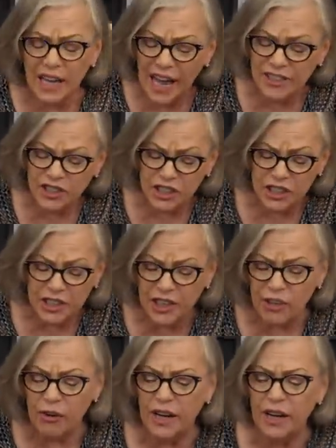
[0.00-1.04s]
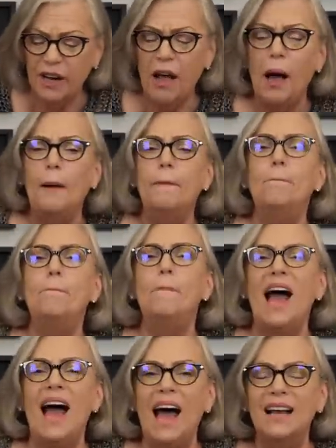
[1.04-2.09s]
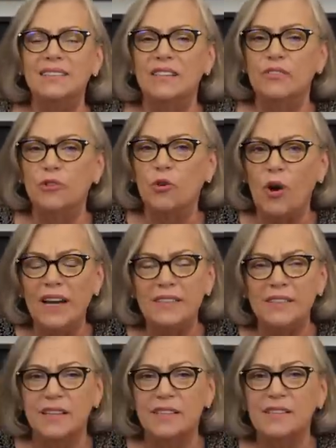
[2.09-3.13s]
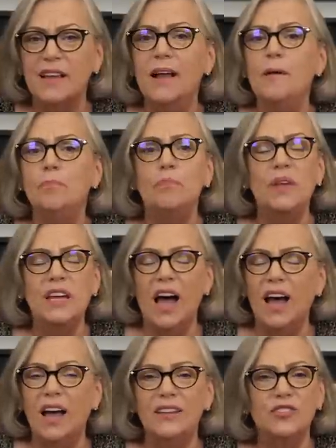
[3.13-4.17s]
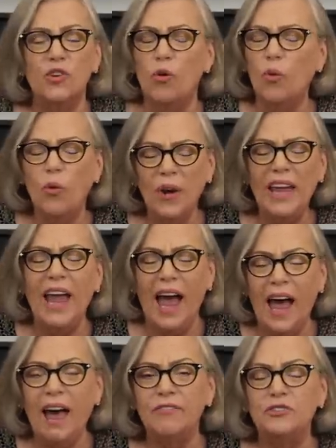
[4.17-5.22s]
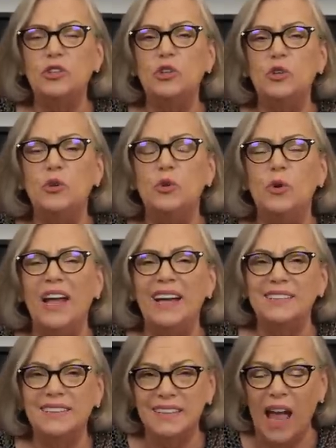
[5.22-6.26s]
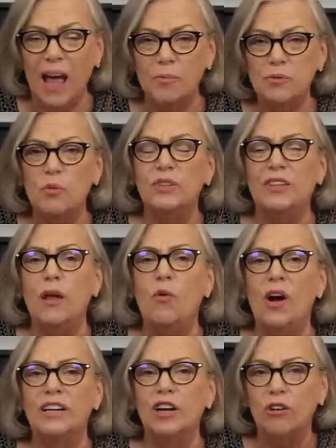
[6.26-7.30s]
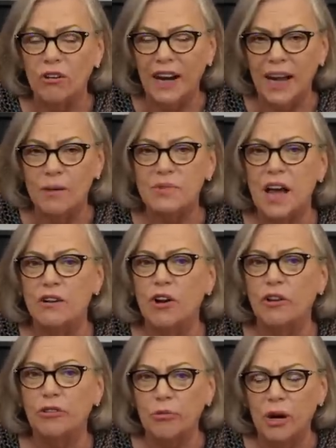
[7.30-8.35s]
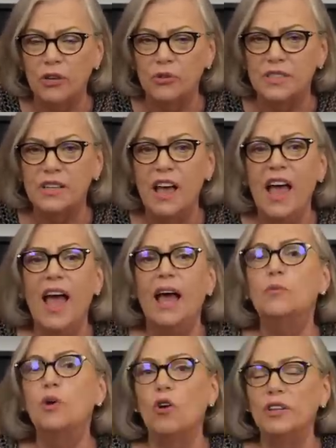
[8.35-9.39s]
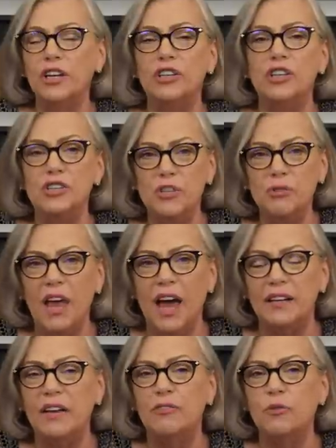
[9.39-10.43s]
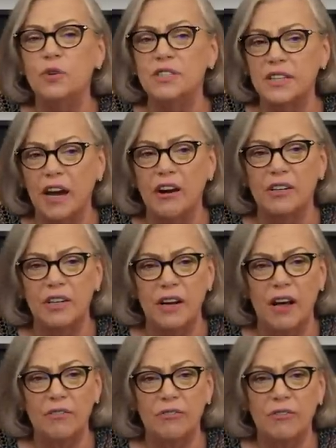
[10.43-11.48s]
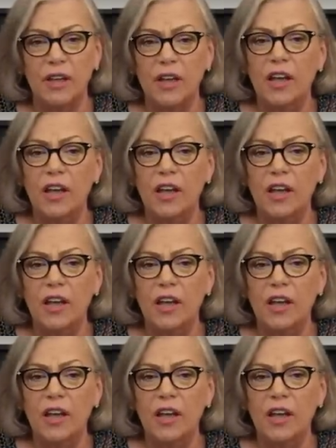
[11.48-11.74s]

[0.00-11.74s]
engineering a massive crisis because we have to accept what they want to cram down our throats. And we're only going to do that if we're scared enough.